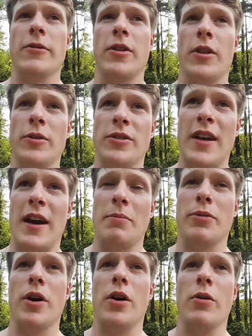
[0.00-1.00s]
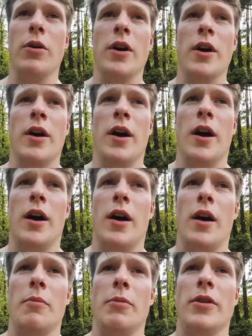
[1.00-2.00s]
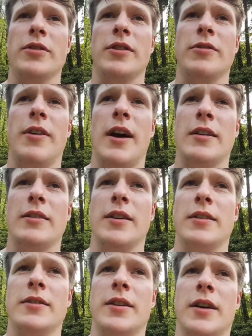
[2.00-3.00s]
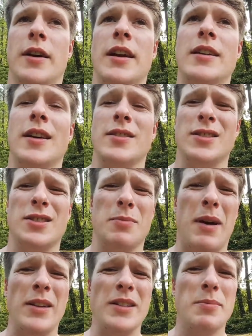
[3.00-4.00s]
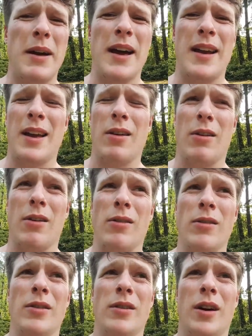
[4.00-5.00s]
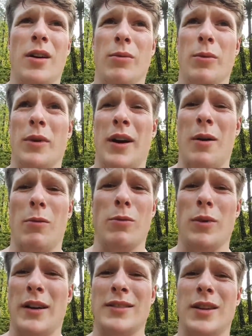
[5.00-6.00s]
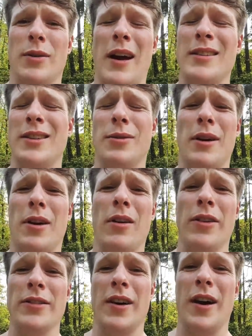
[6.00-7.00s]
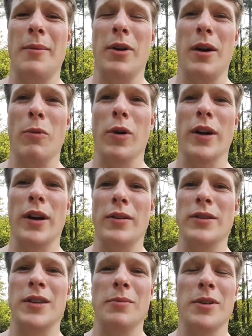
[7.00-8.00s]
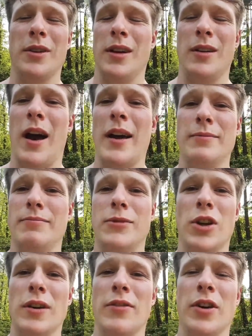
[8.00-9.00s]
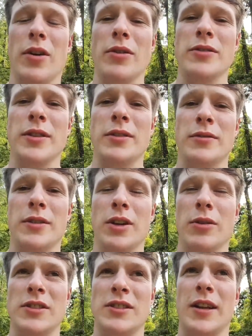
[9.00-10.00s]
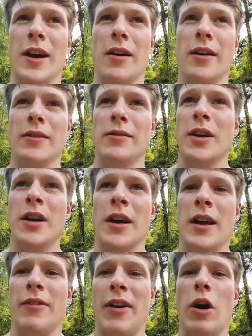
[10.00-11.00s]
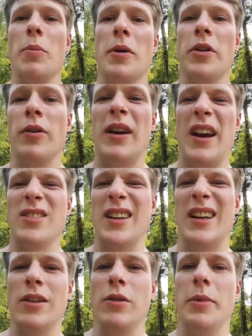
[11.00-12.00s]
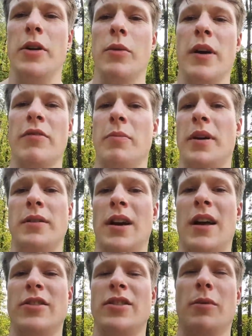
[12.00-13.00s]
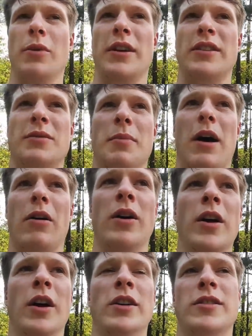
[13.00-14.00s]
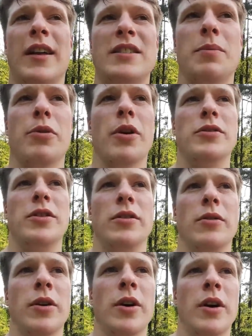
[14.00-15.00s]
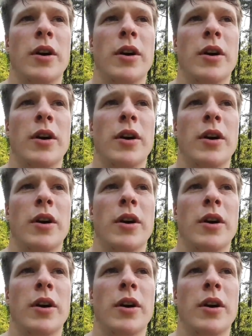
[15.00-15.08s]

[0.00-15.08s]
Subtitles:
So there's that pro. There's the fact that it doesn't smell as bad at all. When I sit around all the time when I'm working or something, and I don't even notice it. You know, it's there, and if I open the greenhouse, I get a little bit of whiff. But no, there's not really a smell. So that's a pro too.